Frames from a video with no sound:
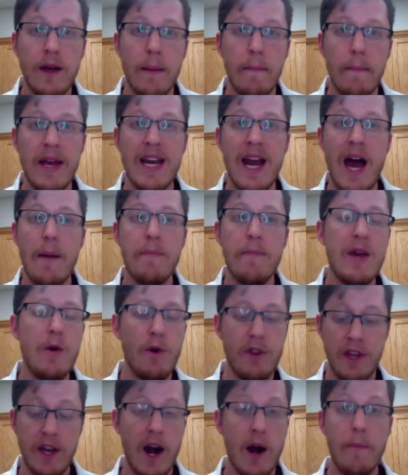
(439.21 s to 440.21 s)
may not be
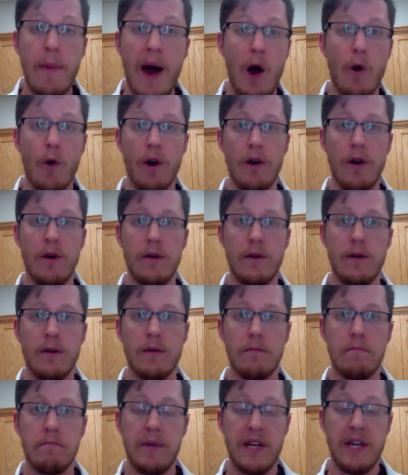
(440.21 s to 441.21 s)
within our power,
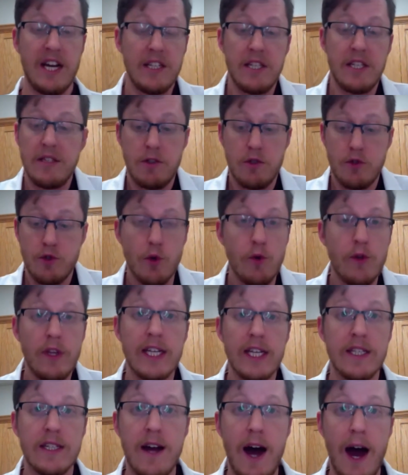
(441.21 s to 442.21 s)
because
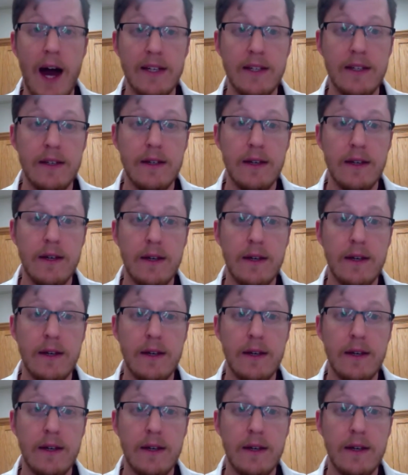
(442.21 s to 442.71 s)
it's not.